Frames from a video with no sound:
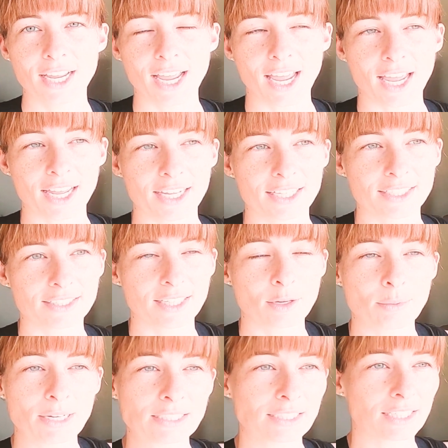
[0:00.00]
and they
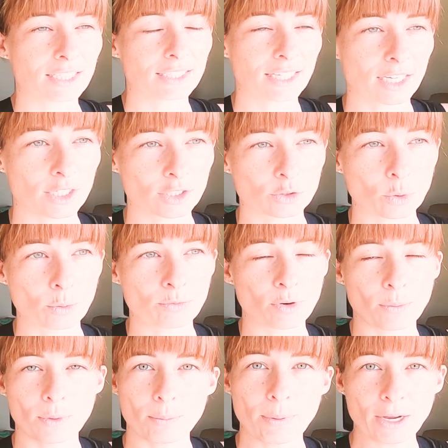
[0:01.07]
basically take a swab
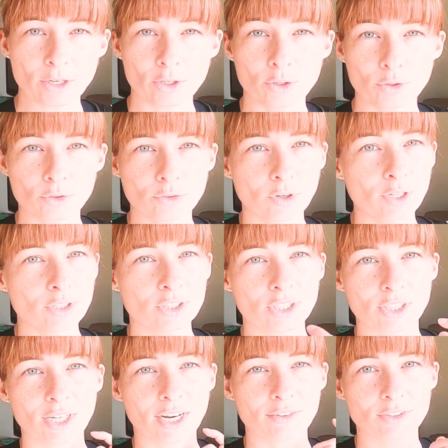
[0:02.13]
from the back of your throat, so
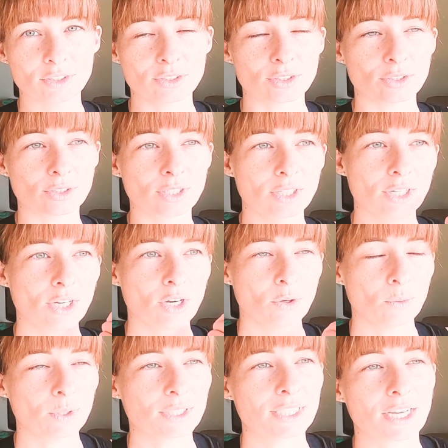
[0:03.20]
you don't have to do
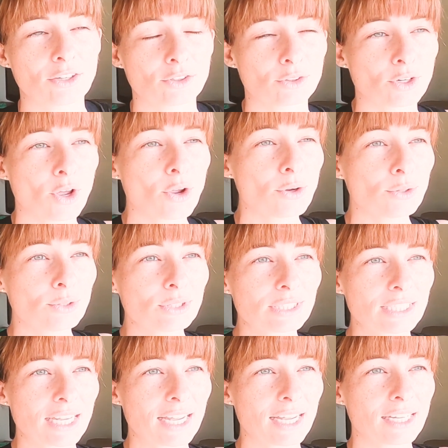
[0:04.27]
one down your
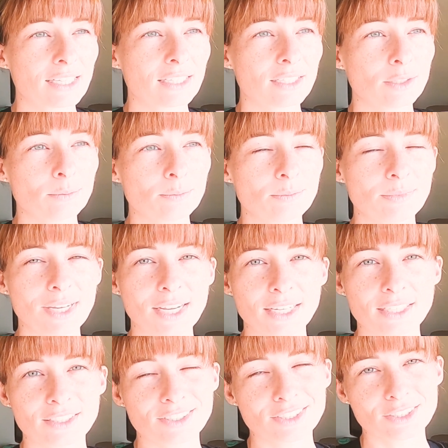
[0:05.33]
nose. And yeah,
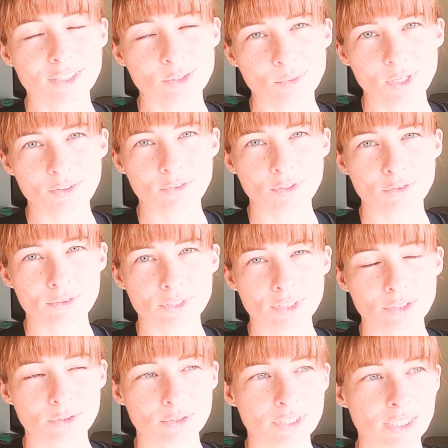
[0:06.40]
and I just gotta wait for the
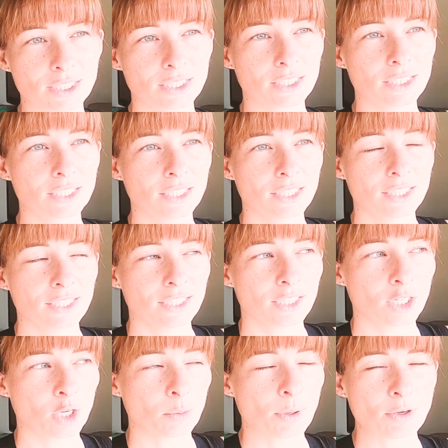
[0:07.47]
results in
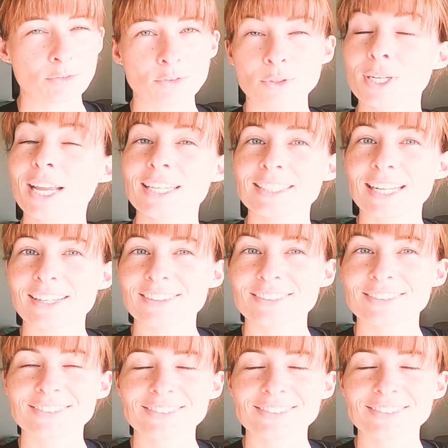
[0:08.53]
about 4 days now.